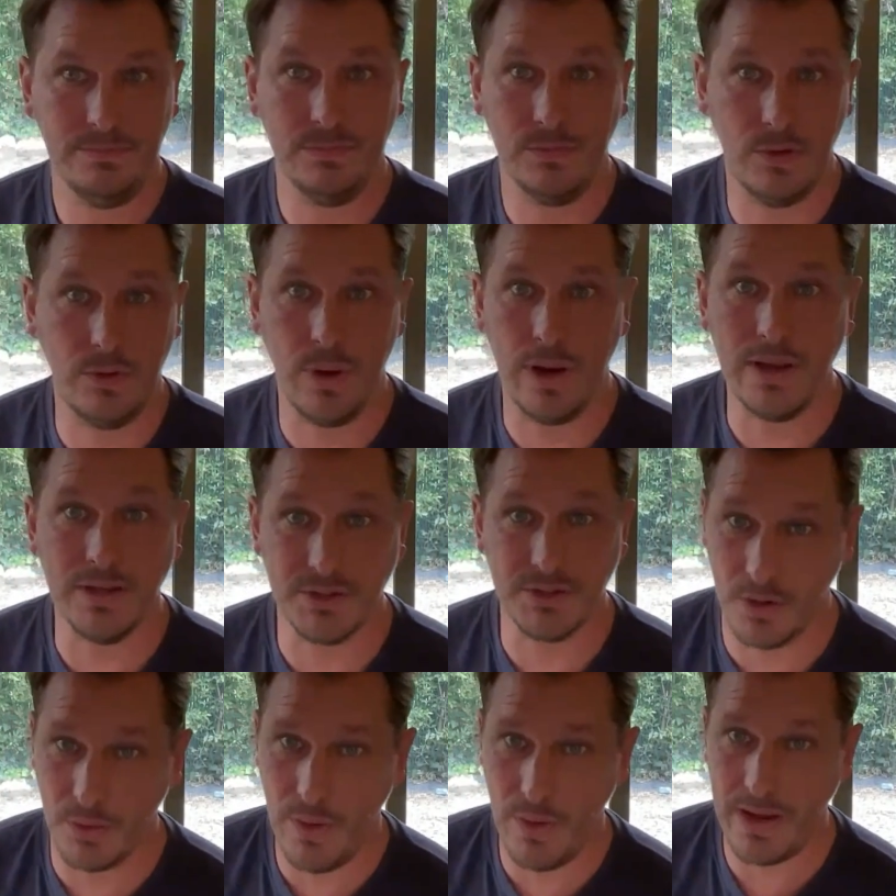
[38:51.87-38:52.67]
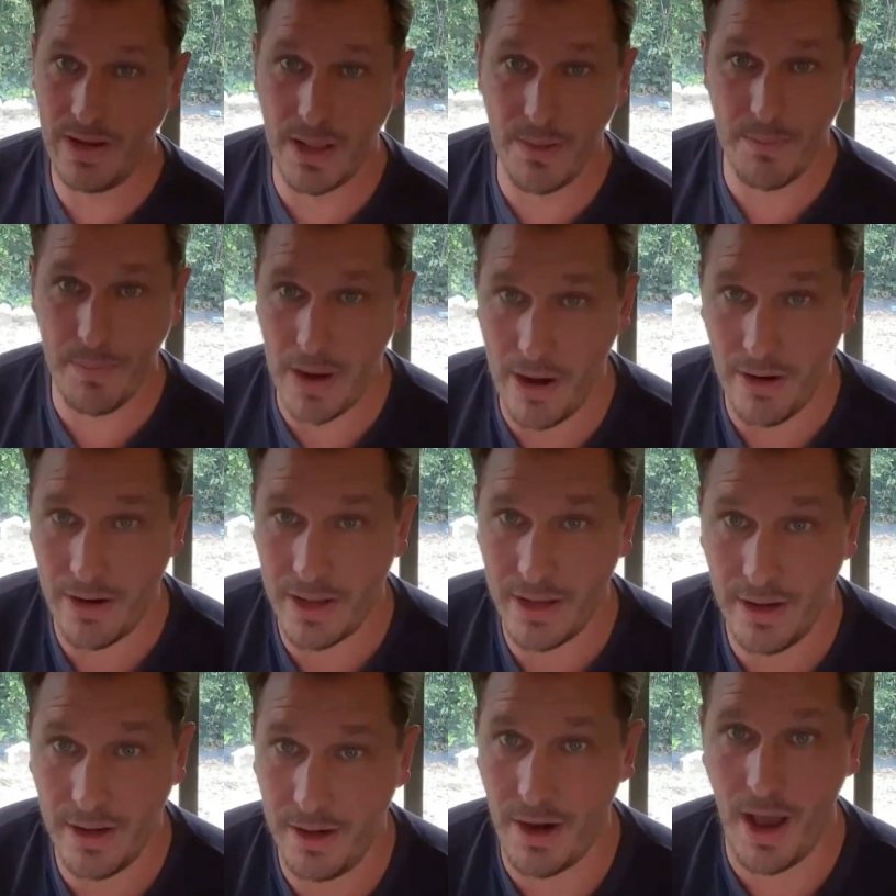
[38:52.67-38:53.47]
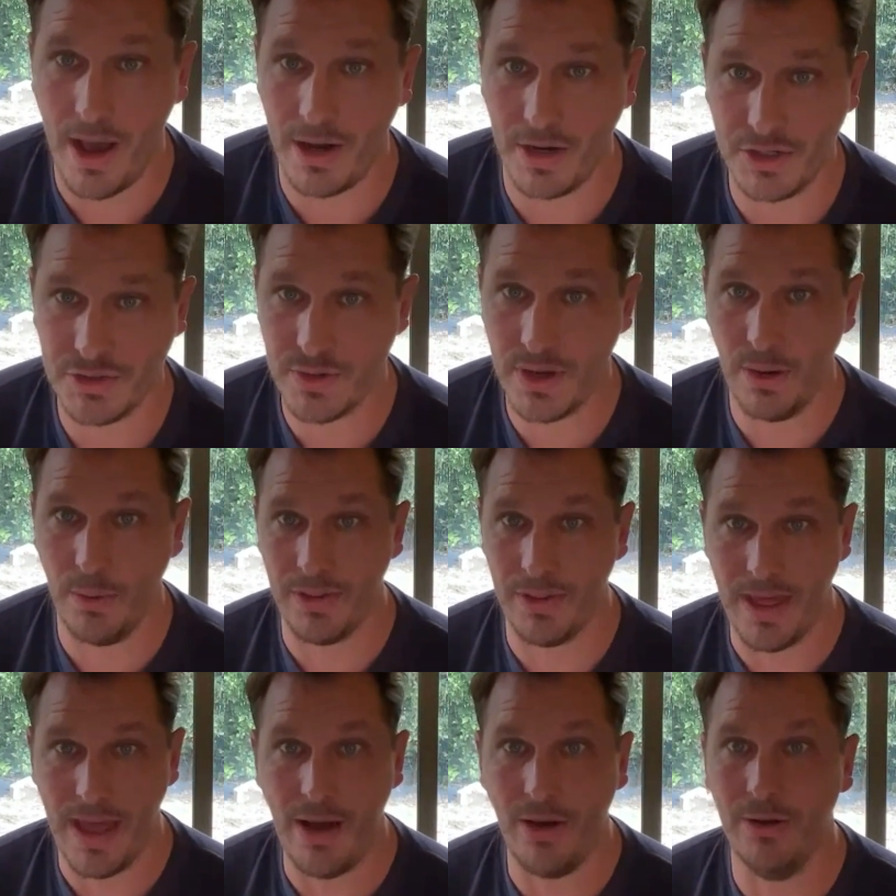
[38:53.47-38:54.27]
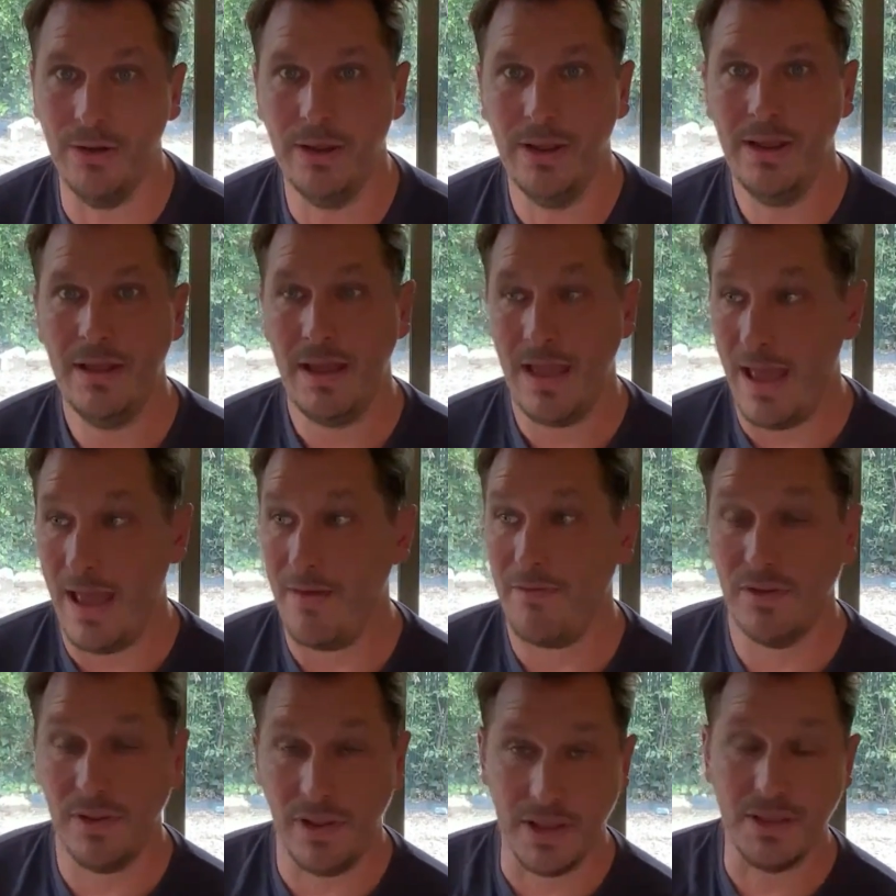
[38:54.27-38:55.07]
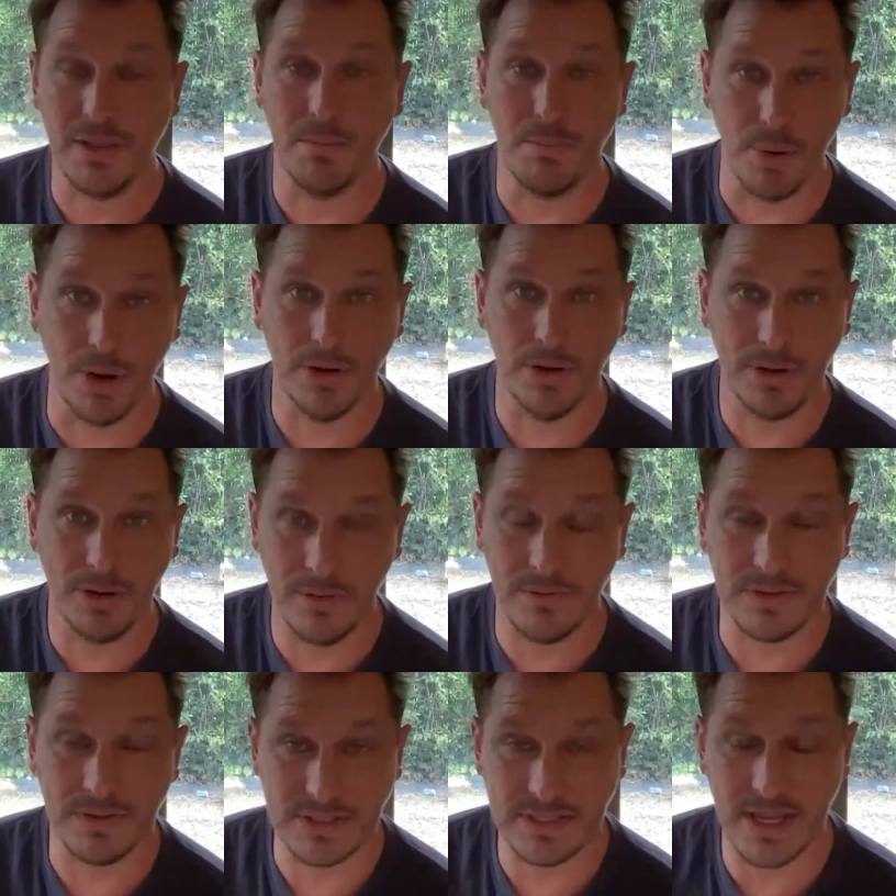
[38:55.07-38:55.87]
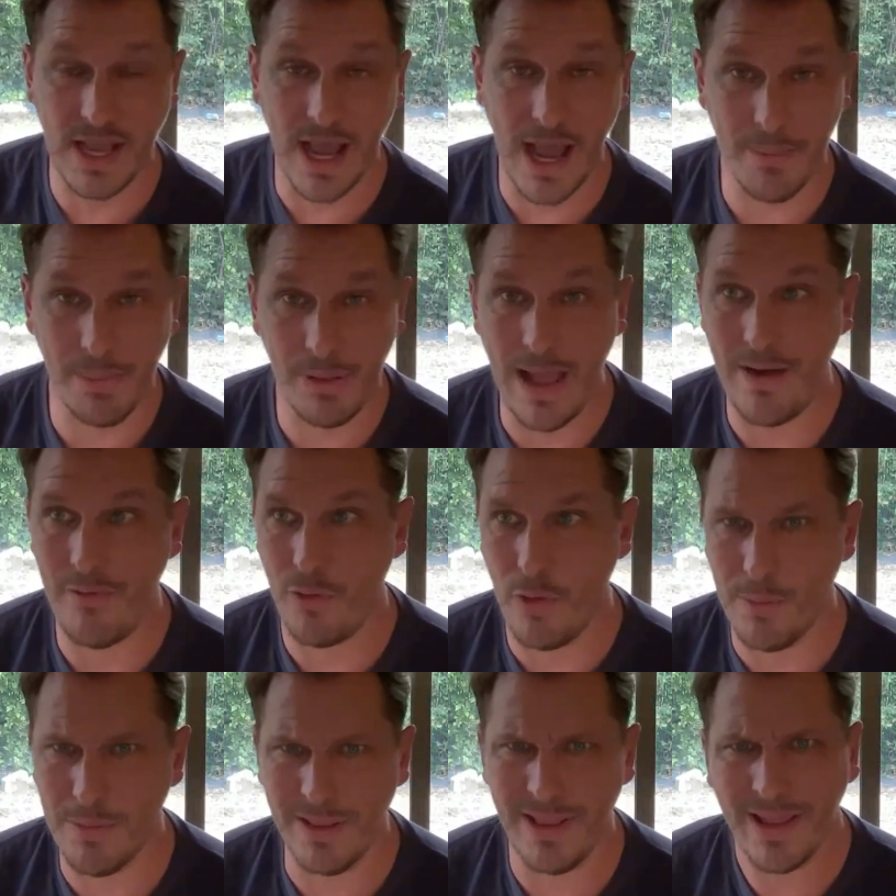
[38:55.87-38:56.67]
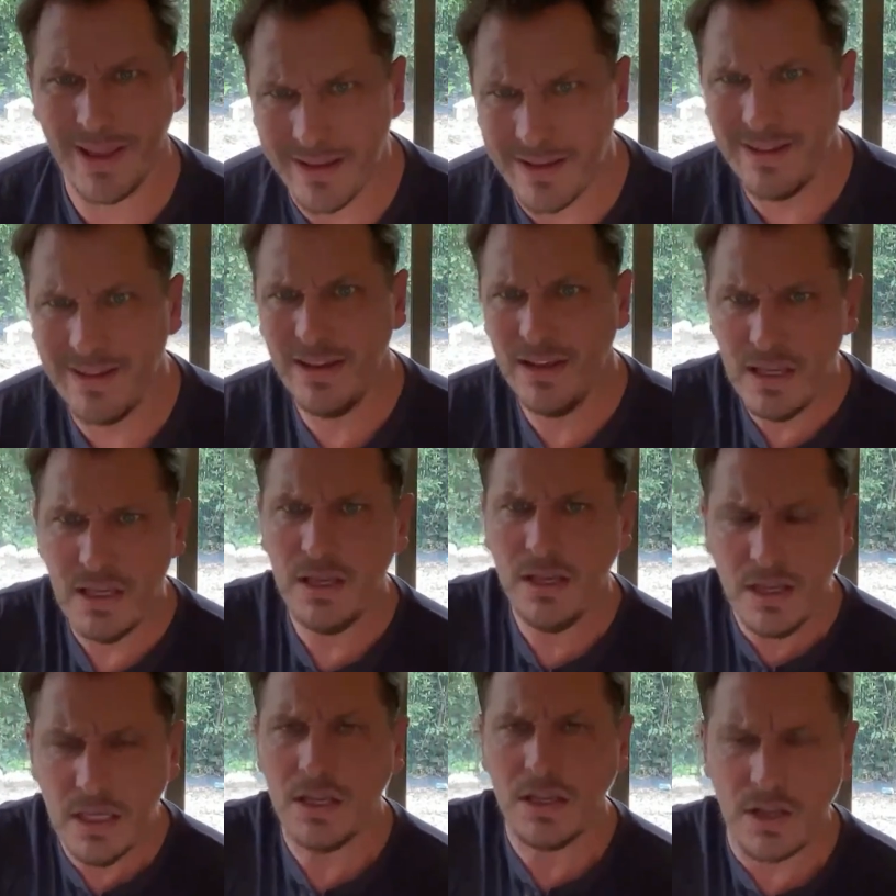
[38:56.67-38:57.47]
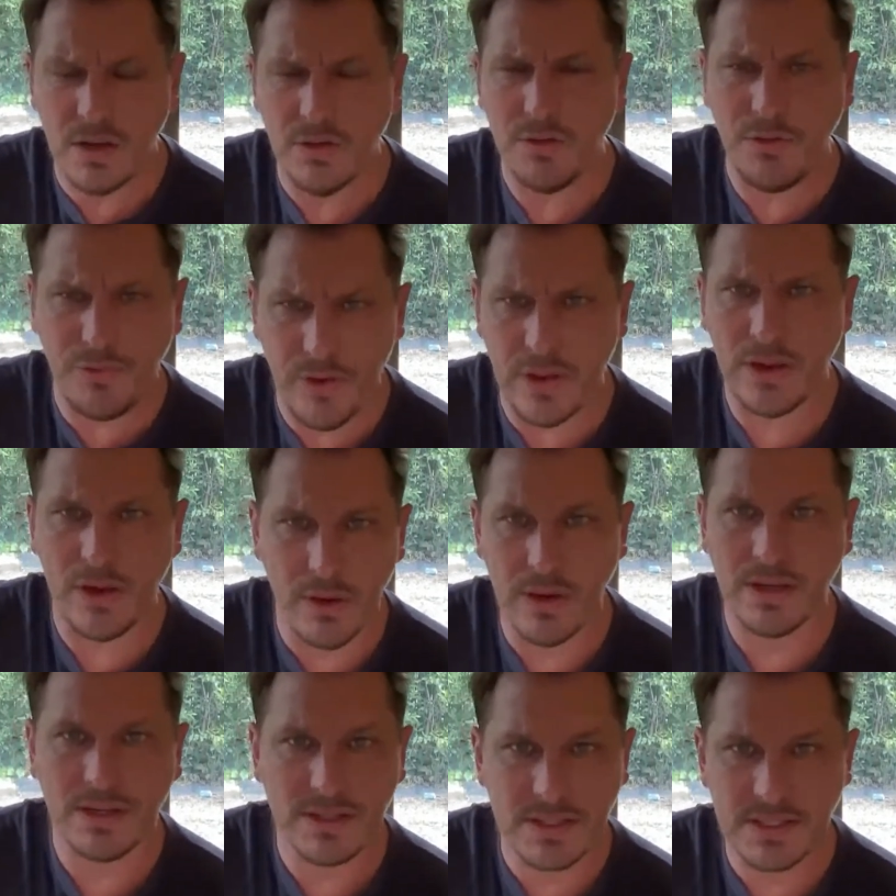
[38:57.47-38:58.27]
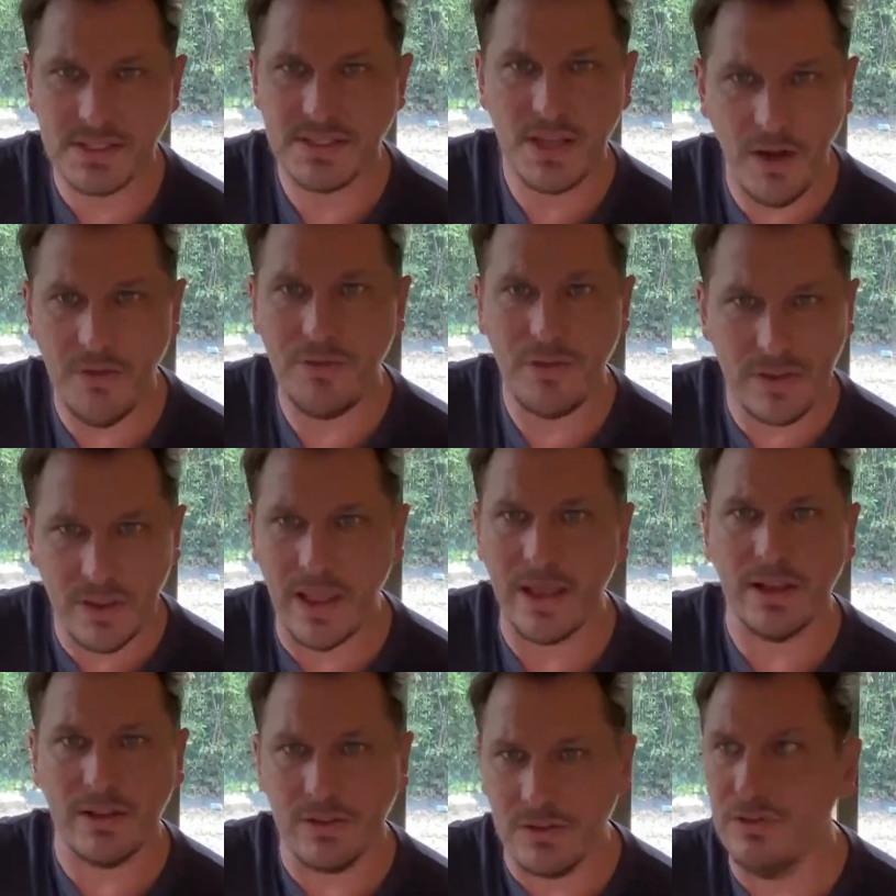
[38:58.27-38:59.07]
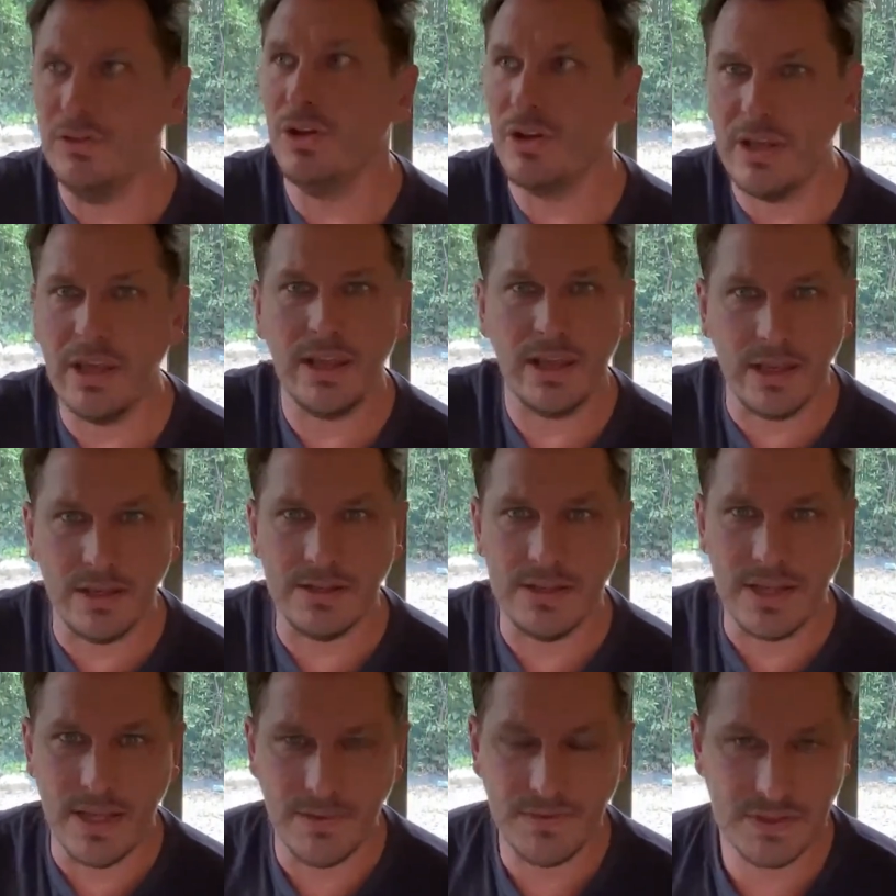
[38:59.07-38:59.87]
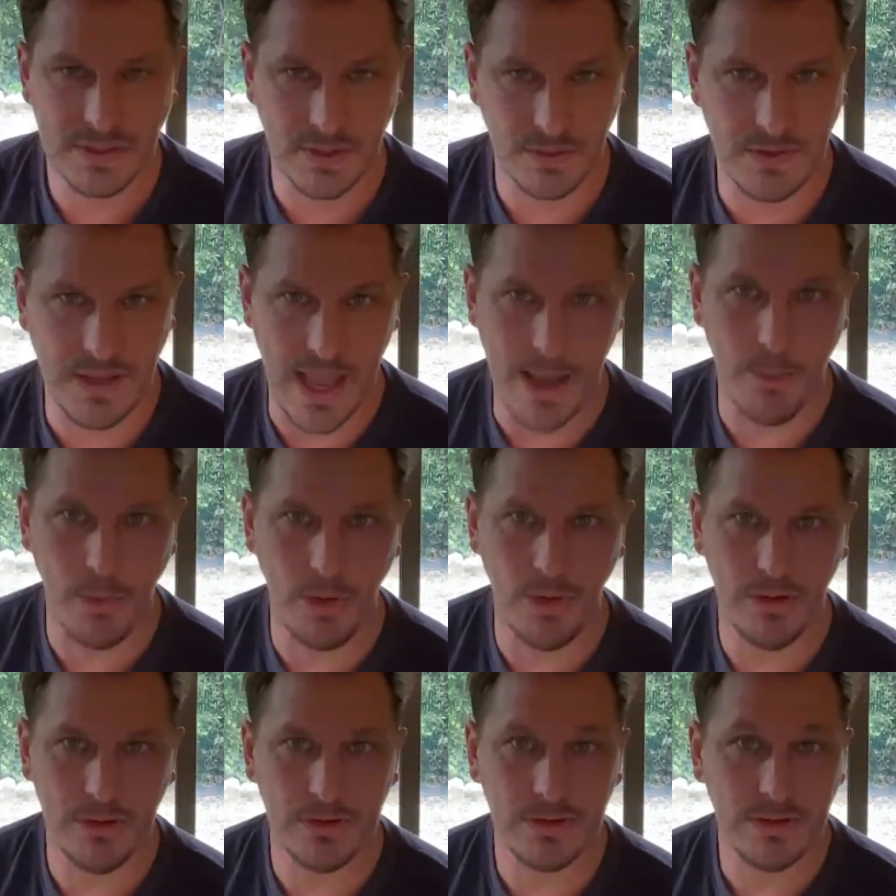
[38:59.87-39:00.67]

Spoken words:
Great. Is there a way to get parity in an audit trail without having like the burden of a CI platform and like configuring stuff and like looking at diffs of YAMLs?